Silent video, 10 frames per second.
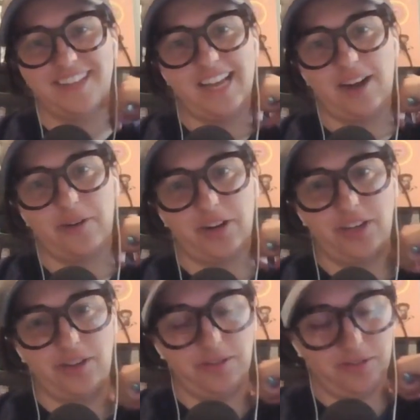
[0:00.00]
How are
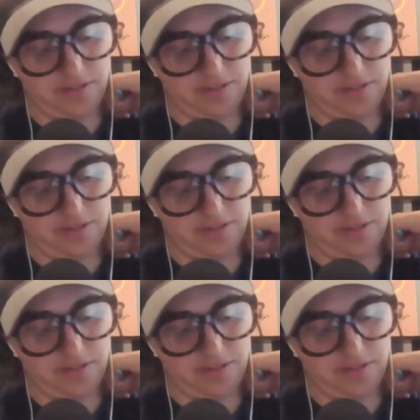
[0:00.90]
you,